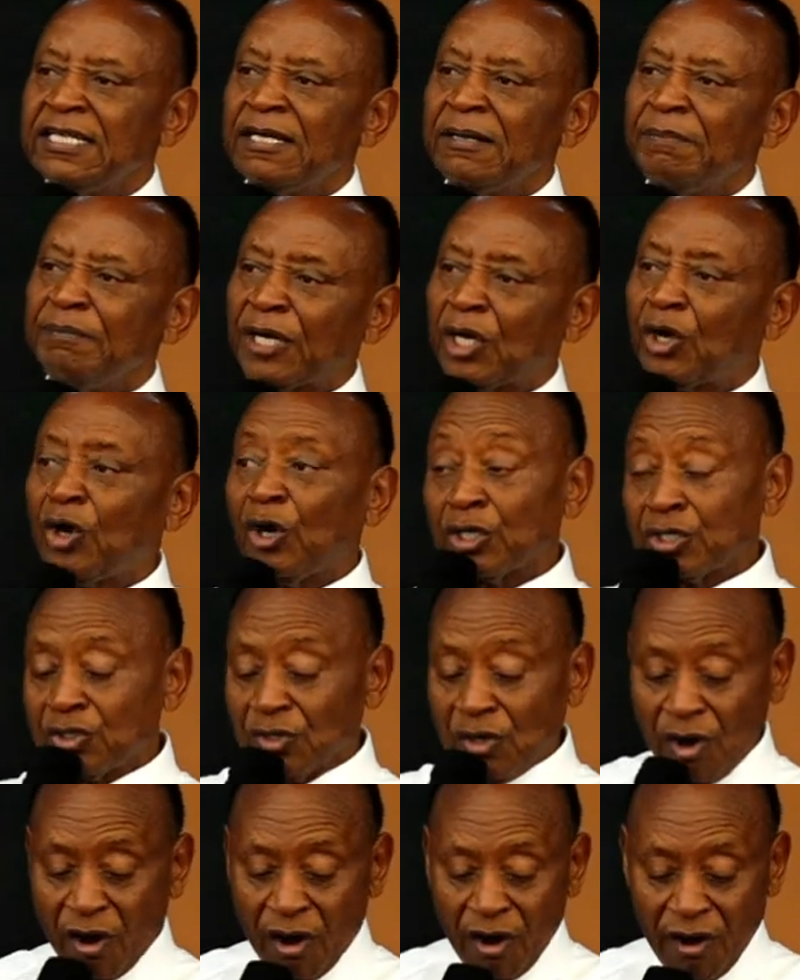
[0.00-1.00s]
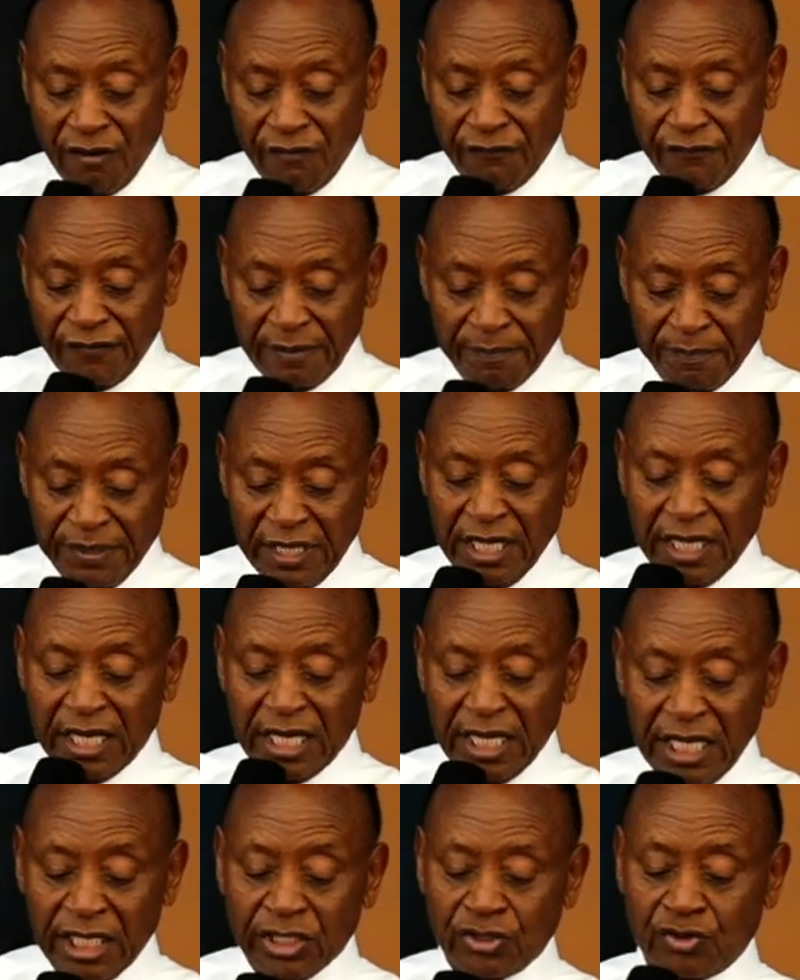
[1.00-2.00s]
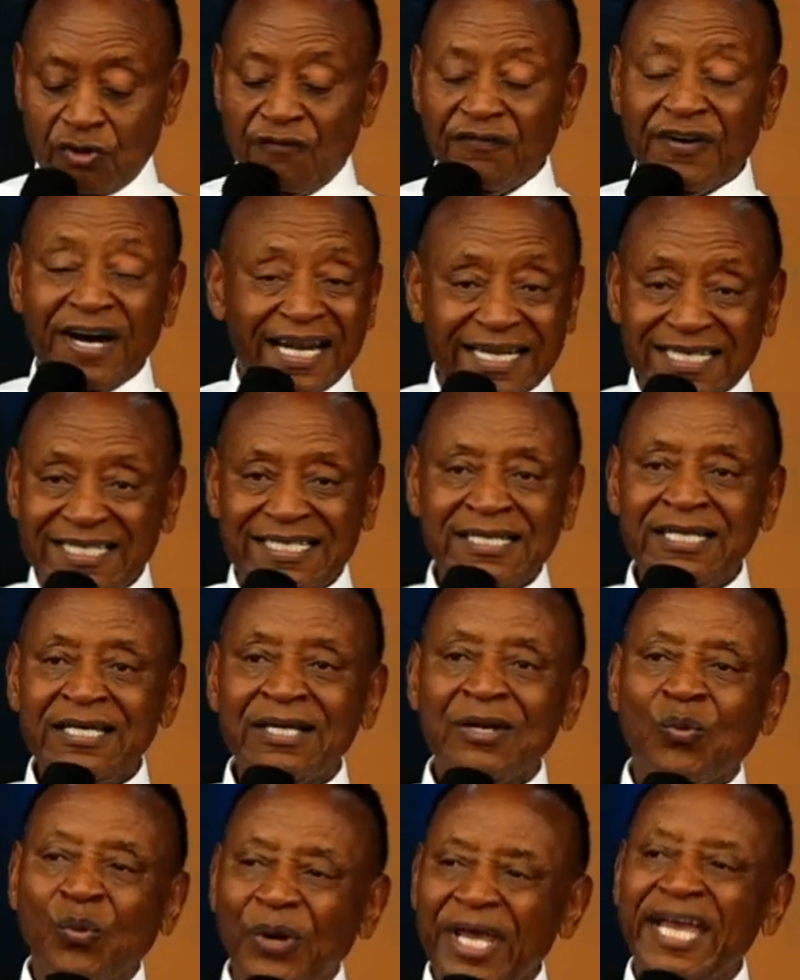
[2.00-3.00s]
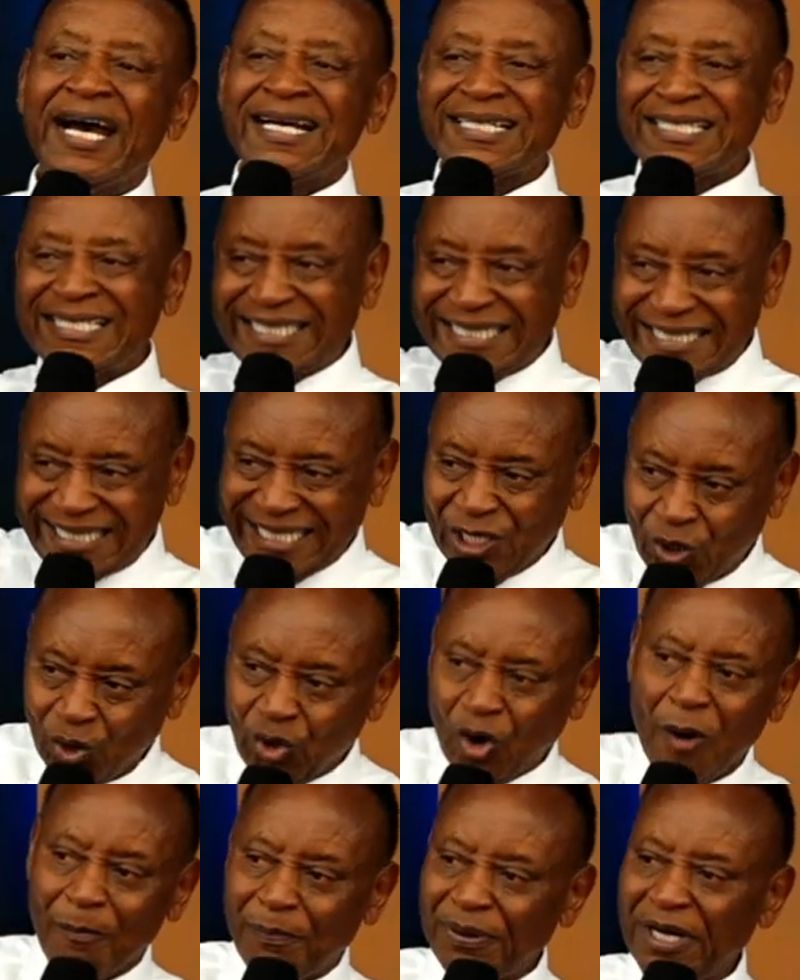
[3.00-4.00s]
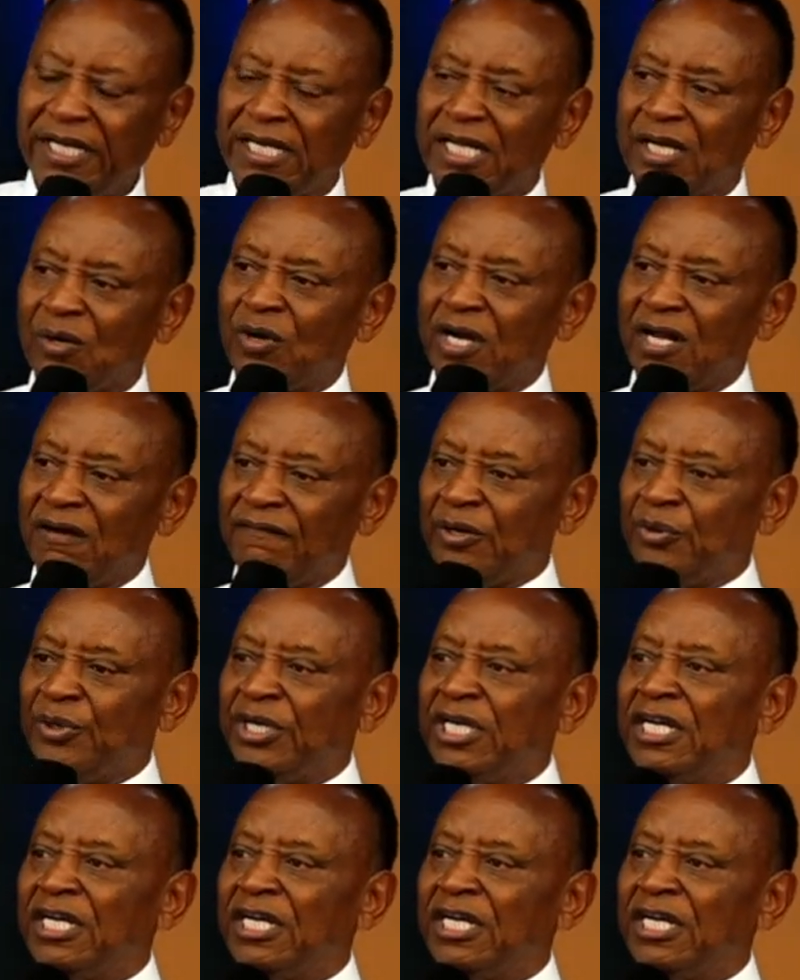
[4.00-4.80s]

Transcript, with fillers: because of being introverts, we are still complaining wherever we